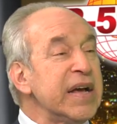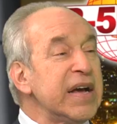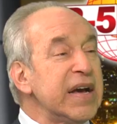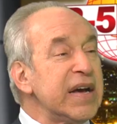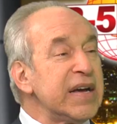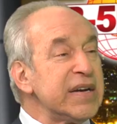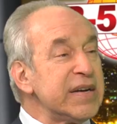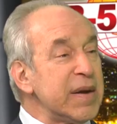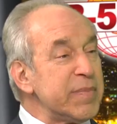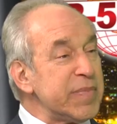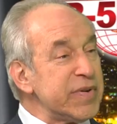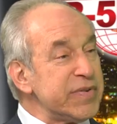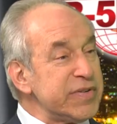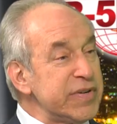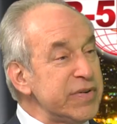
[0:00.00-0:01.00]
Number
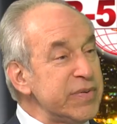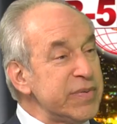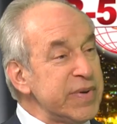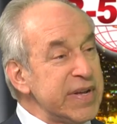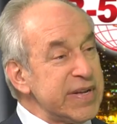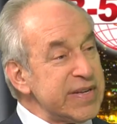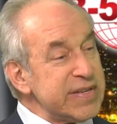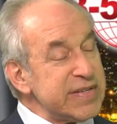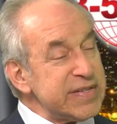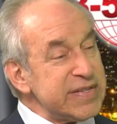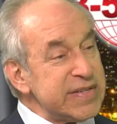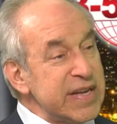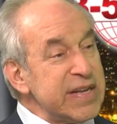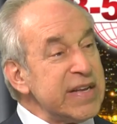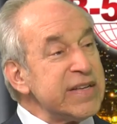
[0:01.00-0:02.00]
two
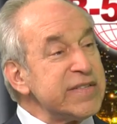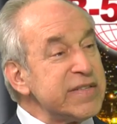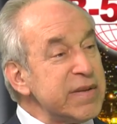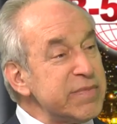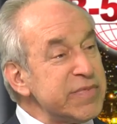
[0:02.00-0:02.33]
is some